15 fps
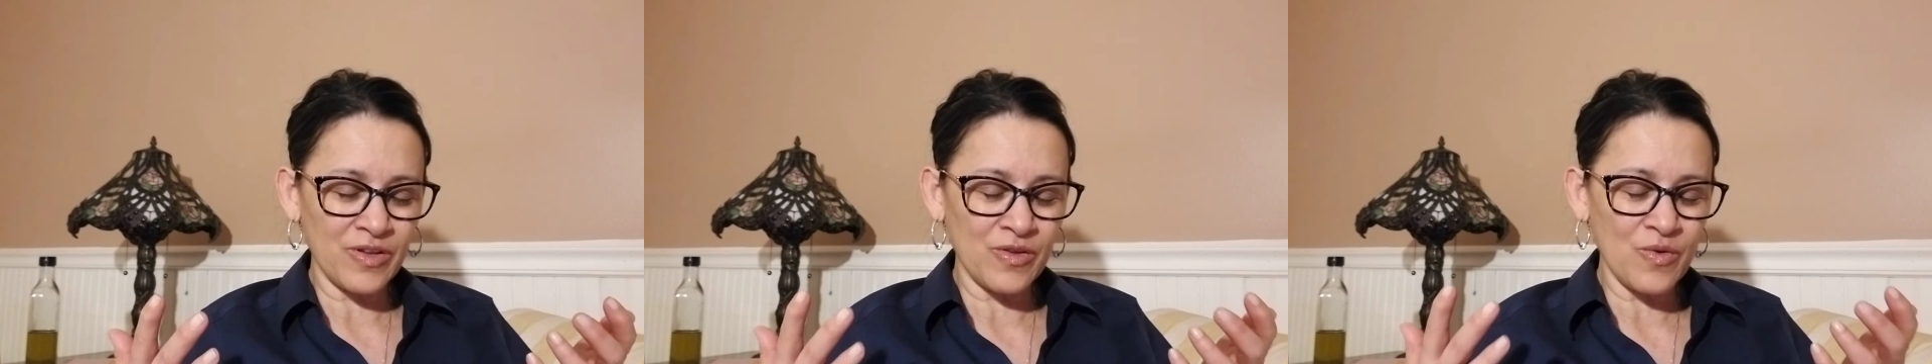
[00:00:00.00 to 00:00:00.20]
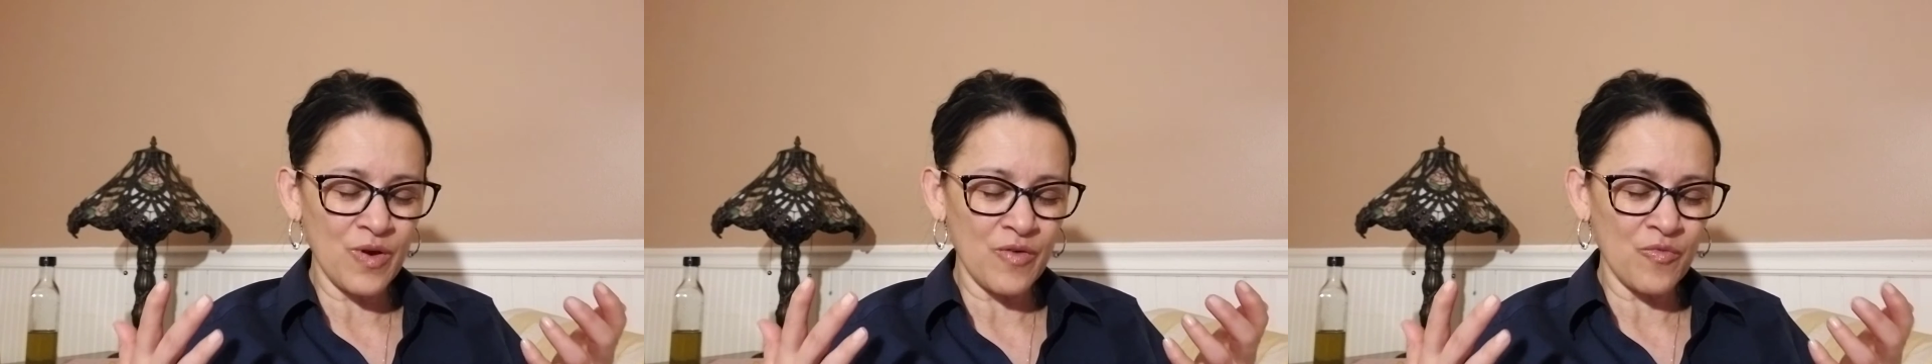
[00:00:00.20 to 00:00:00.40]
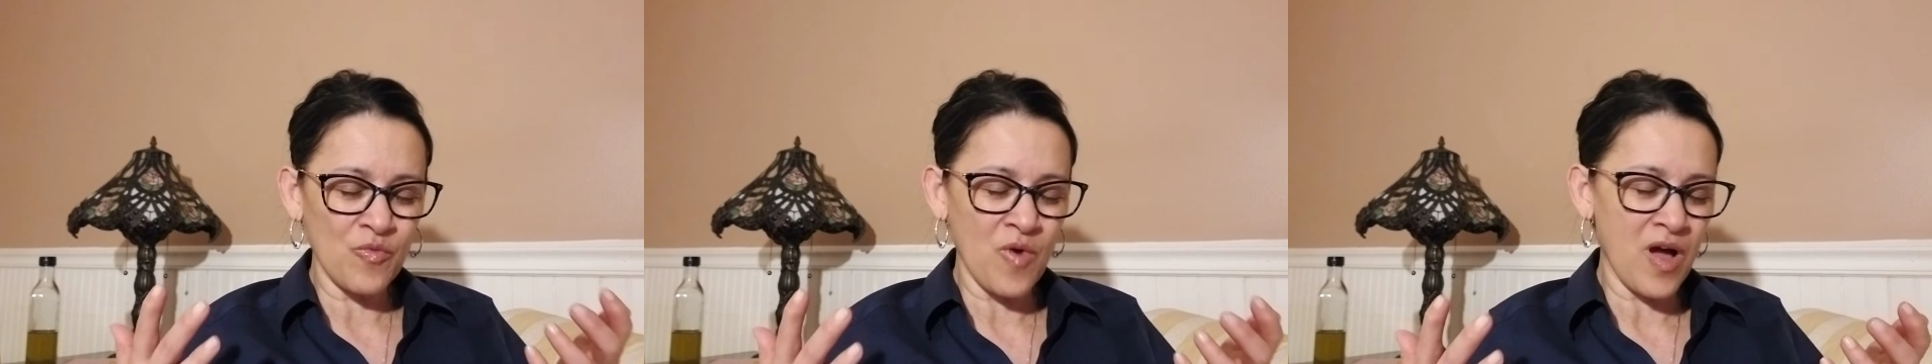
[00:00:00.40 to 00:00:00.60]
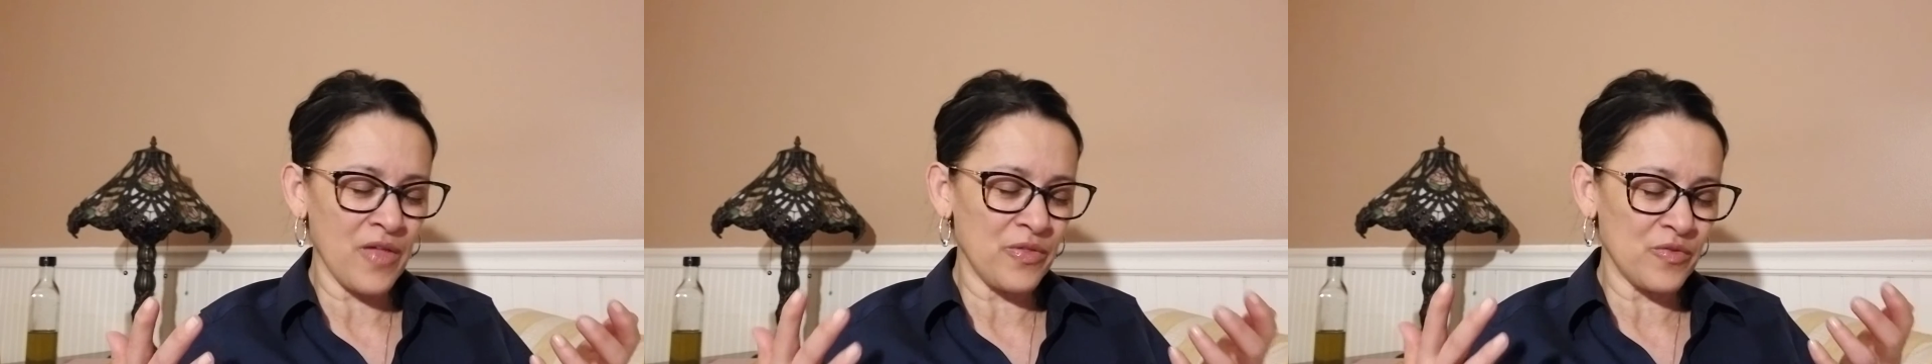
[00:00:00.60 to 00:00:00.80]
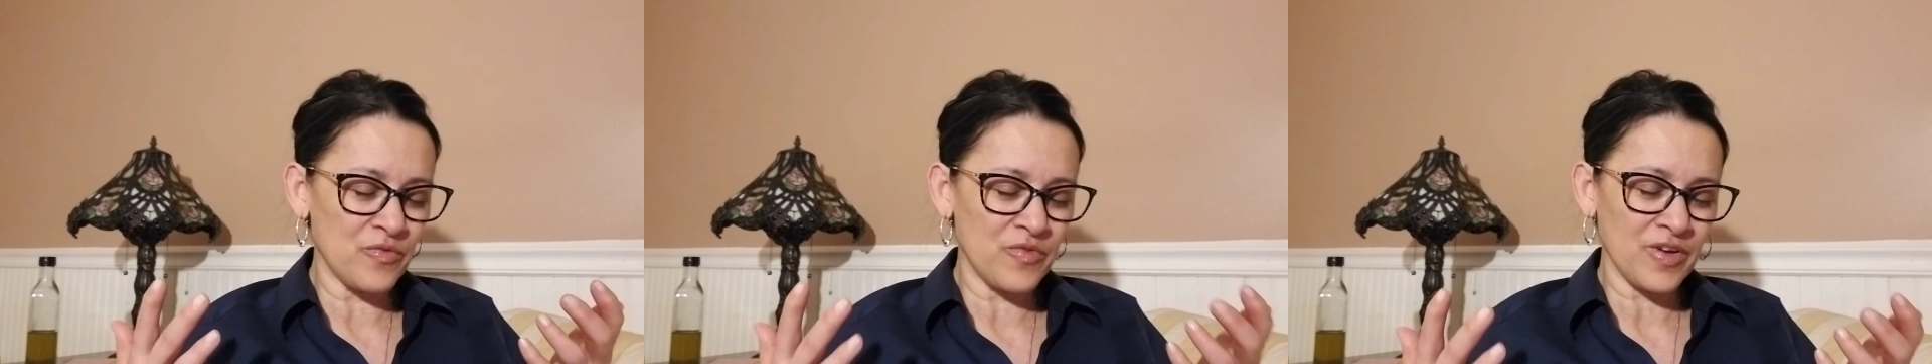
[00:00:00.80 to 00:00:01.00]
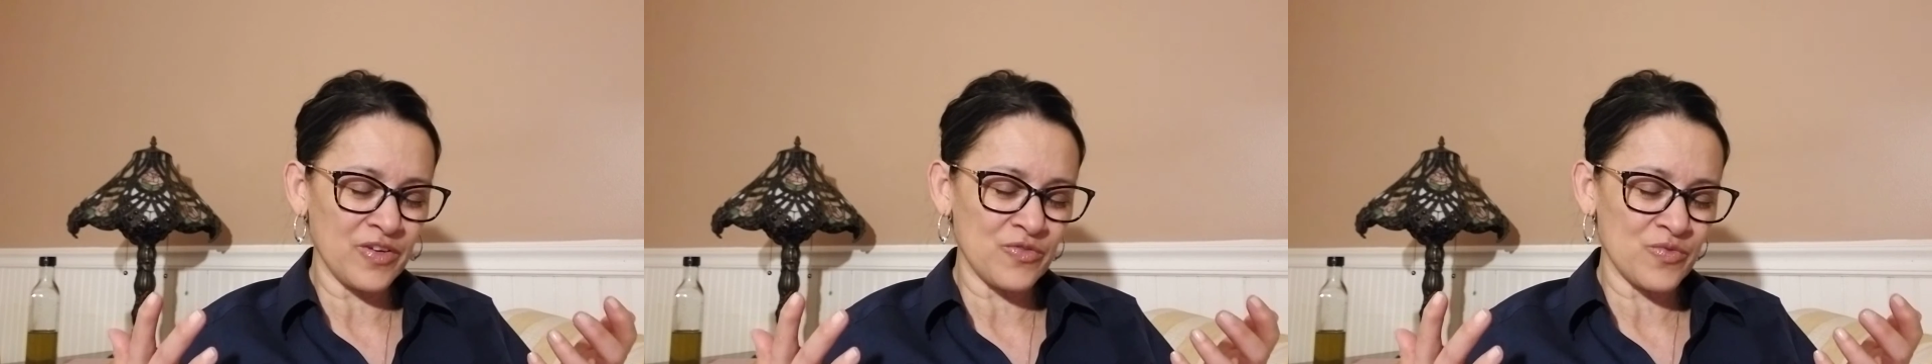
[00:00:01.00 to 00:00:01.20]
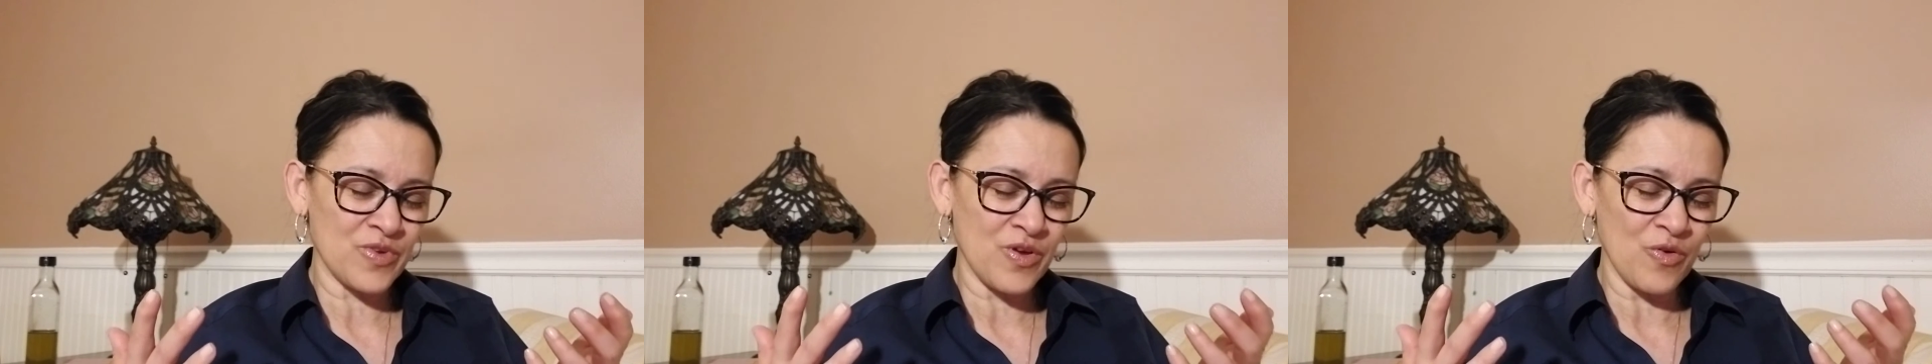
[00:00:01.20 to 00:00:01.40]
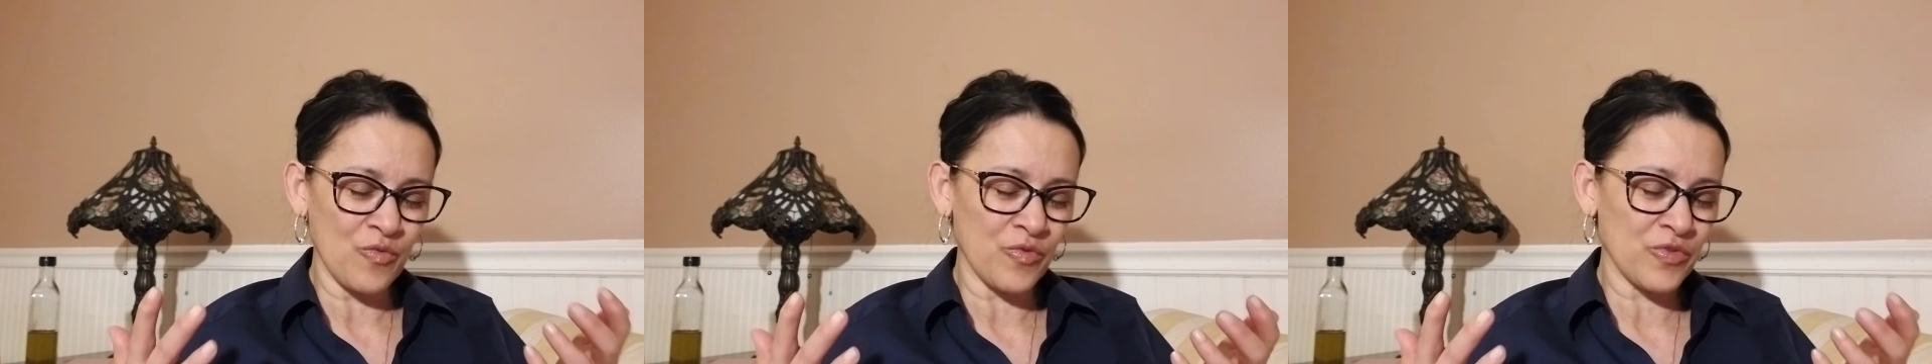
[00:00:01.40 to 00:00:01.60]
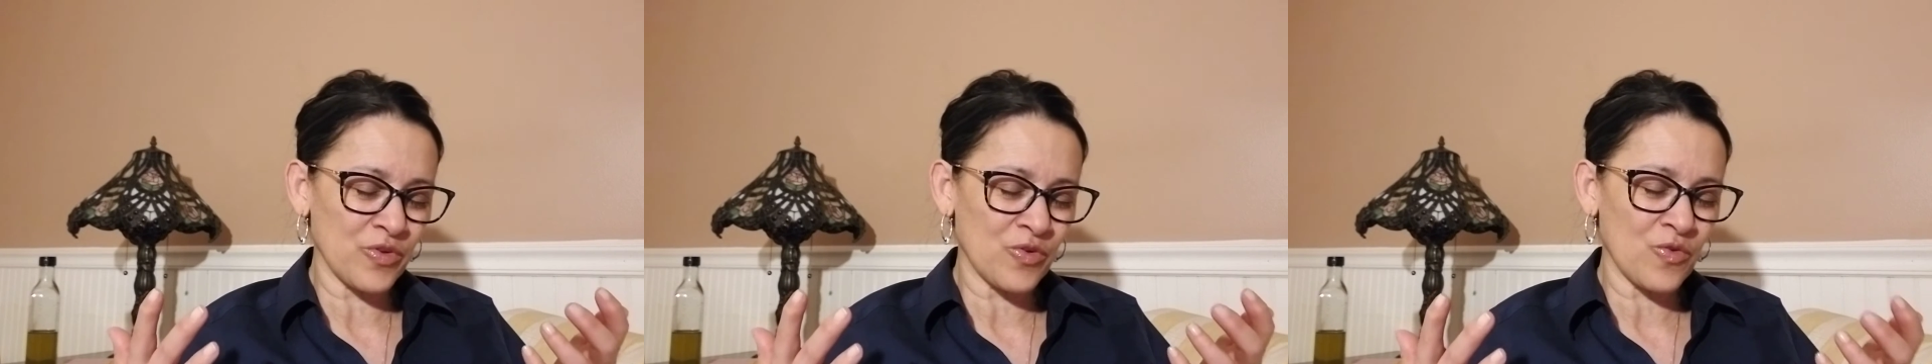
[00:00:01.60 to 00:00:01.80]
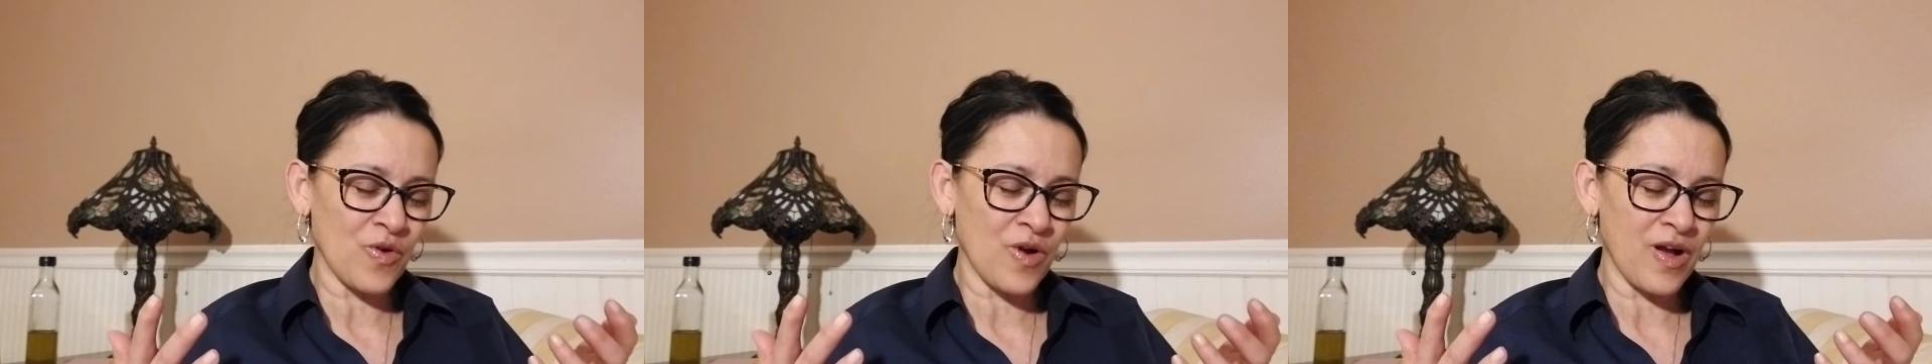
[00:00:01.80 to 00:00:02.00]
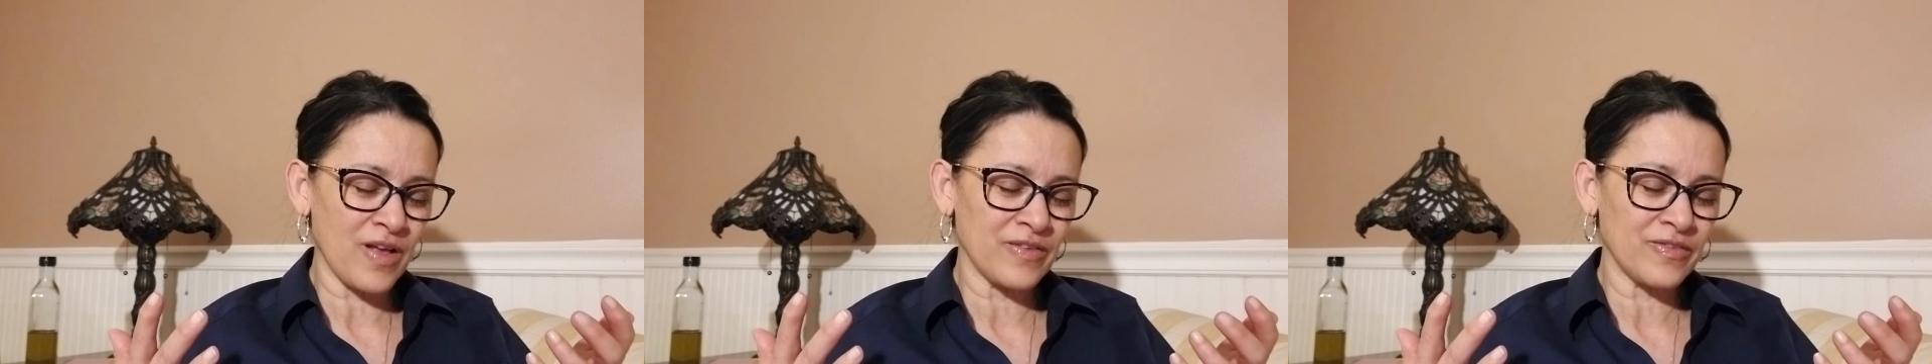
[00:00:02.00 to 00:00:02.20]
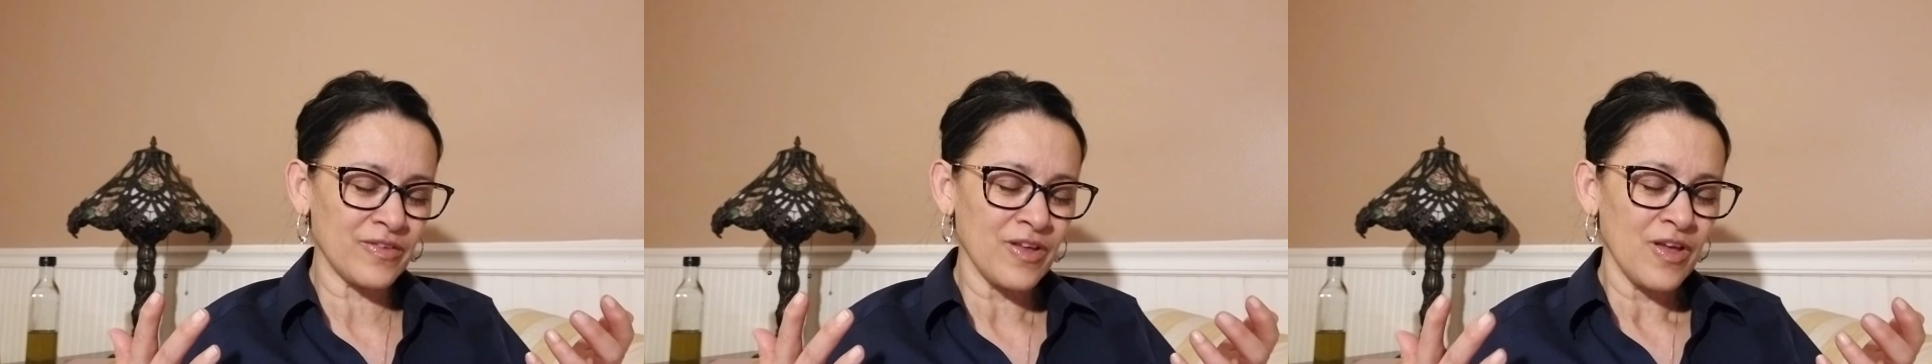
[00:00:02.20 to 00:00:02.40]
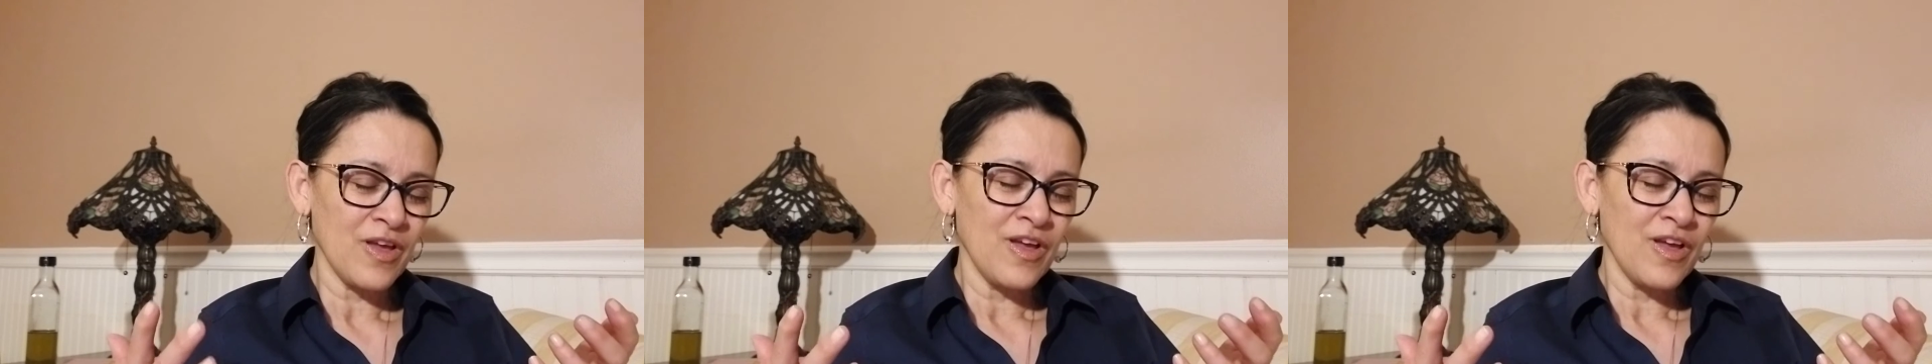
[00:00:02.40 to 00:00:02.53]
You have won the victory over the cross.